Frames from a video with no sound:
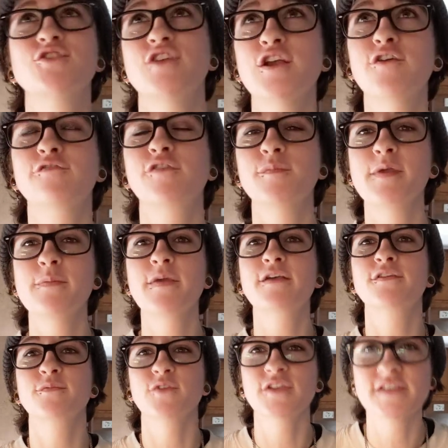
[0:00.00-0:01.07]
deal for me
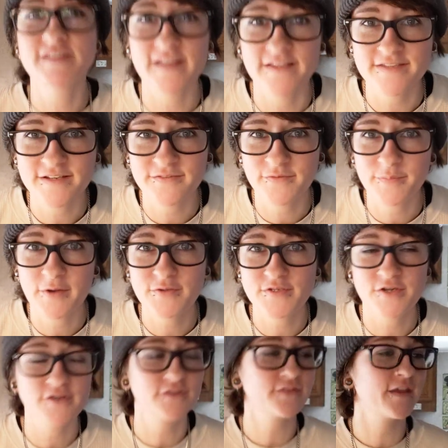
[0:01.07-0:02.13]
because I'm really sensitive about
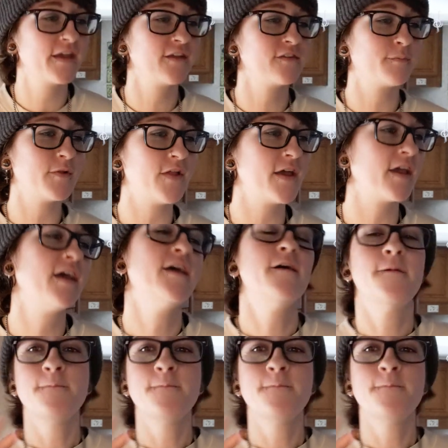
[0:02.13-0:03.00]
certain things, but like